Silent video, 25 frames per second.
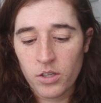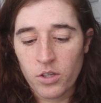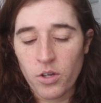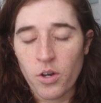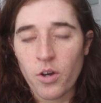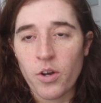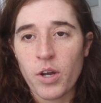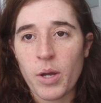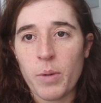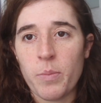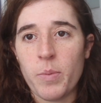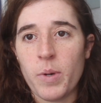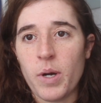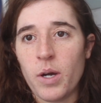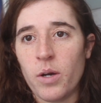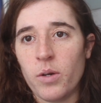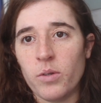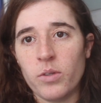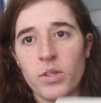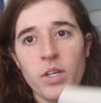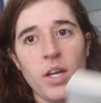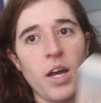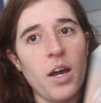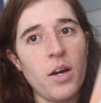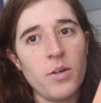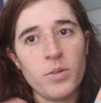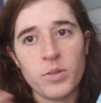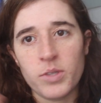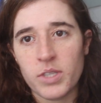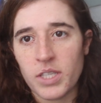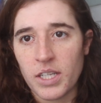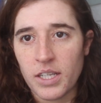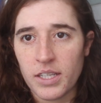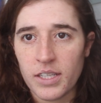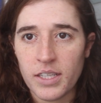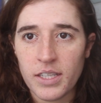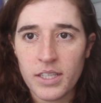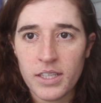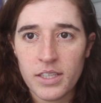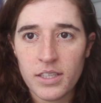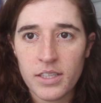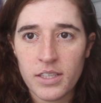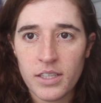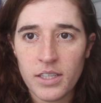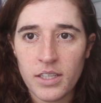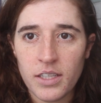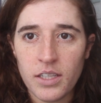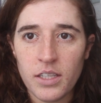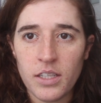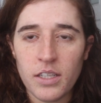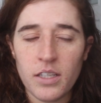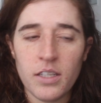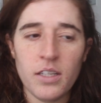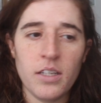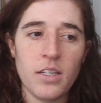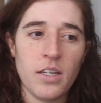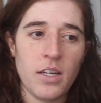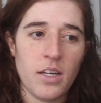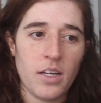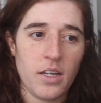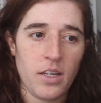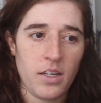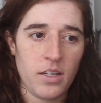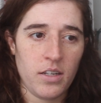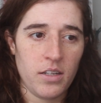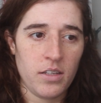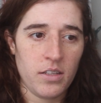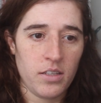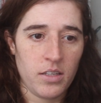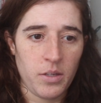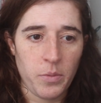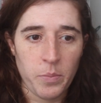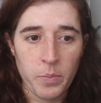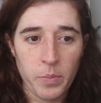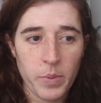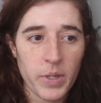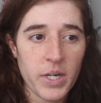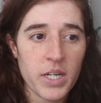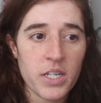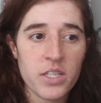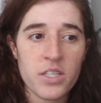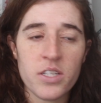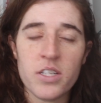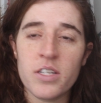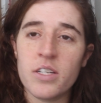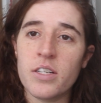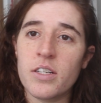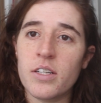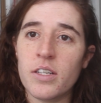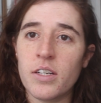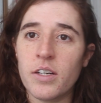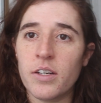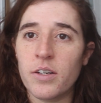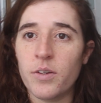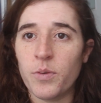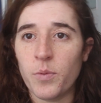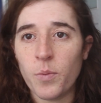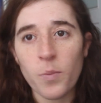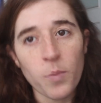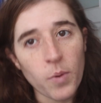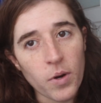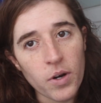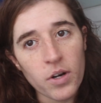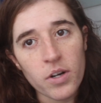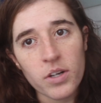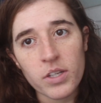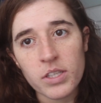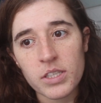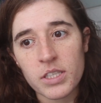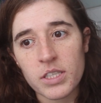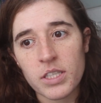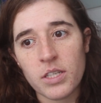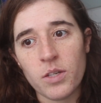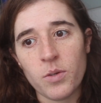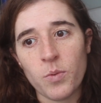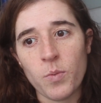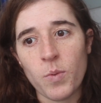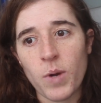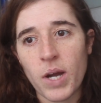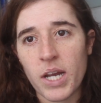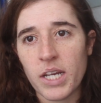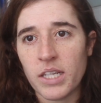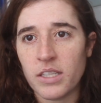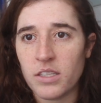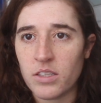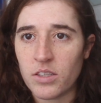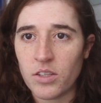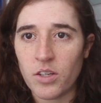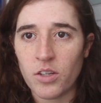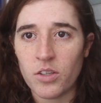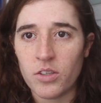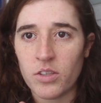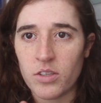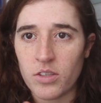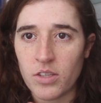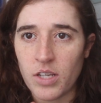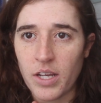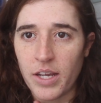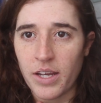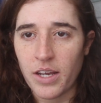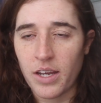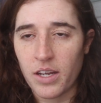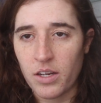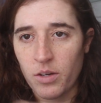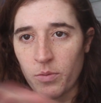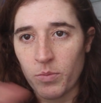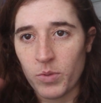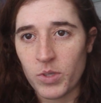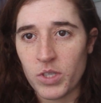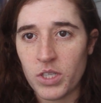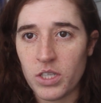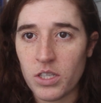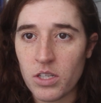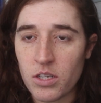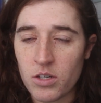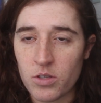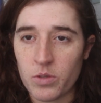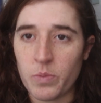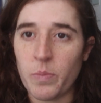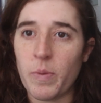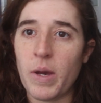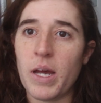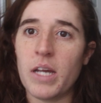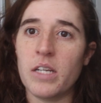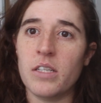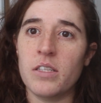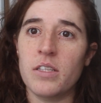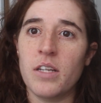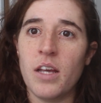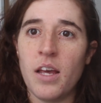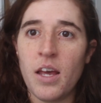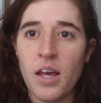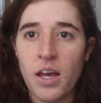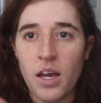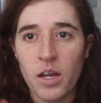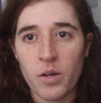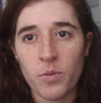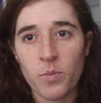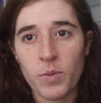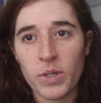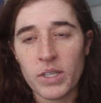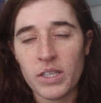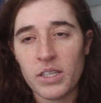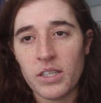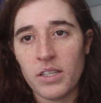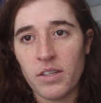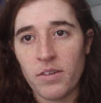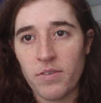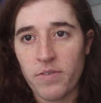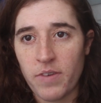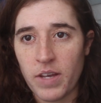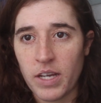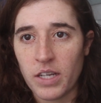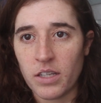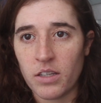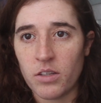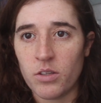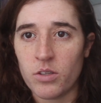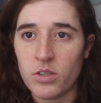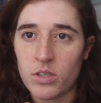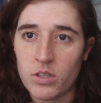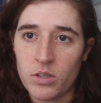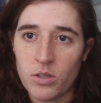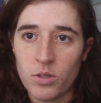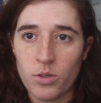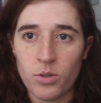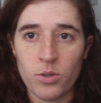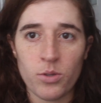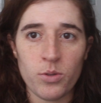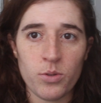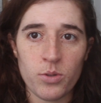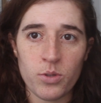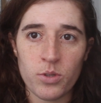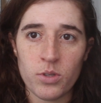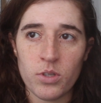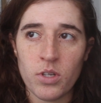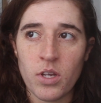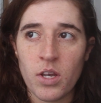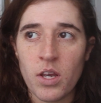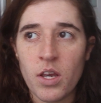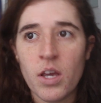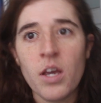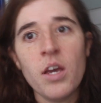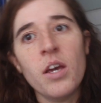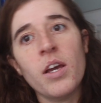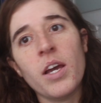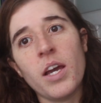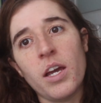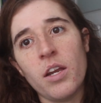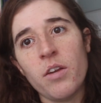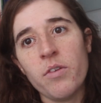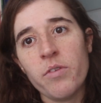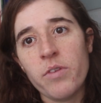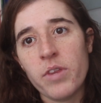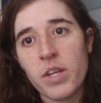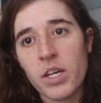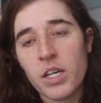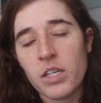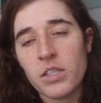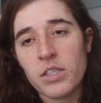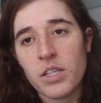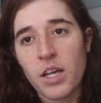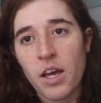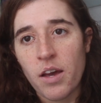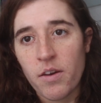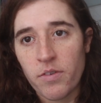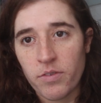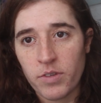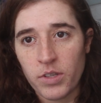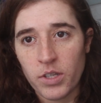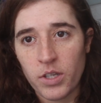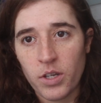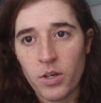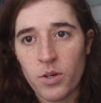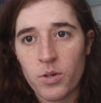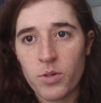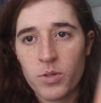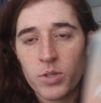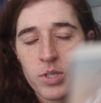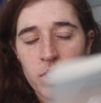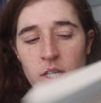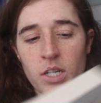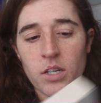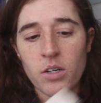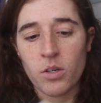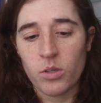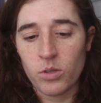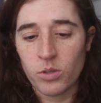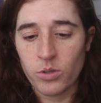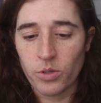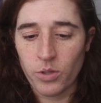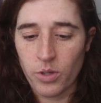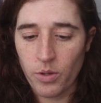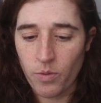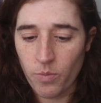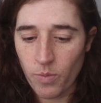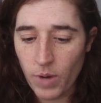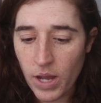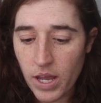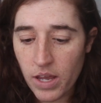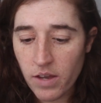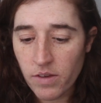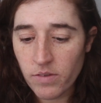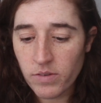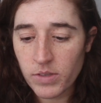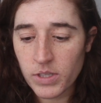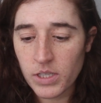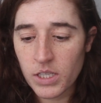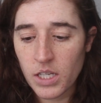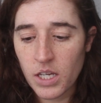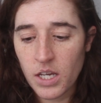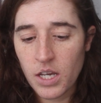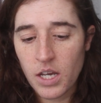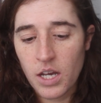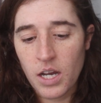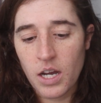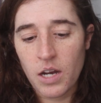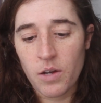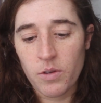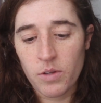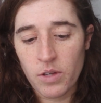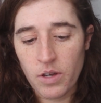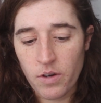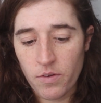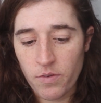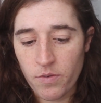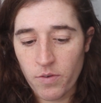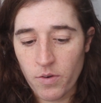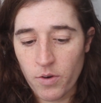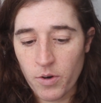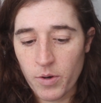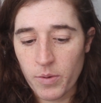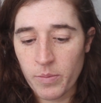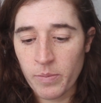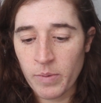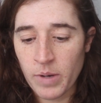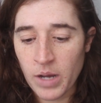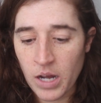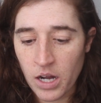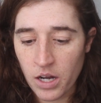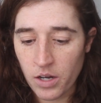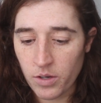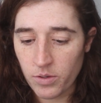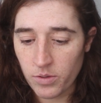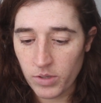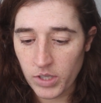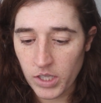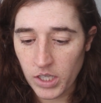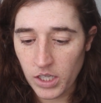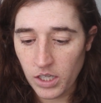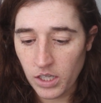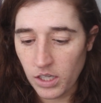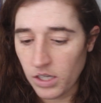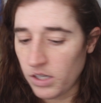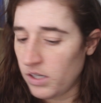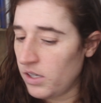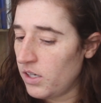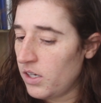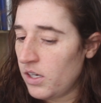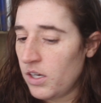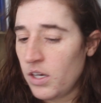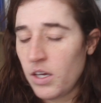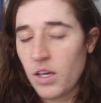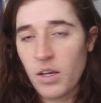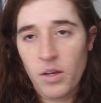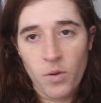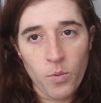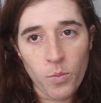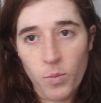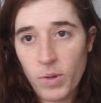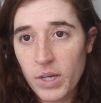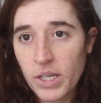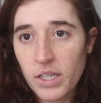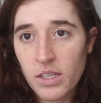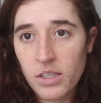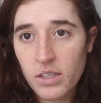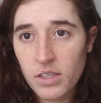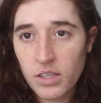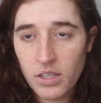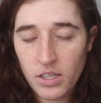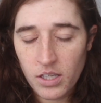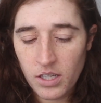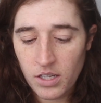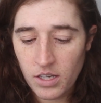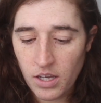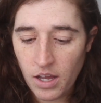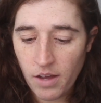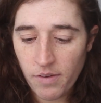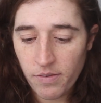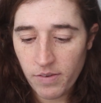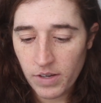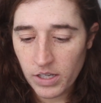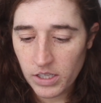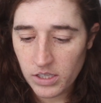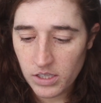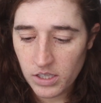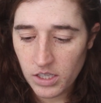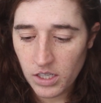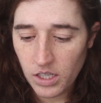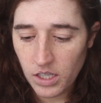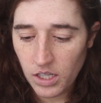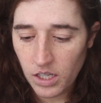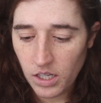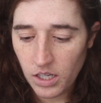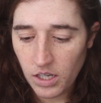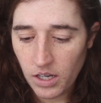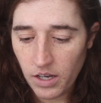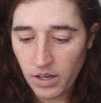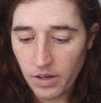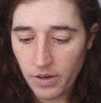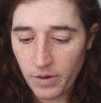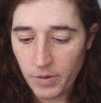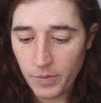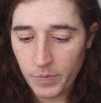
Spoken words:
talk about how salinity and temperature works, why it's not like an homogeneous mass, and what effect does those kind of things have in the ocean. Also the waves, how they're formed, how the wind affects the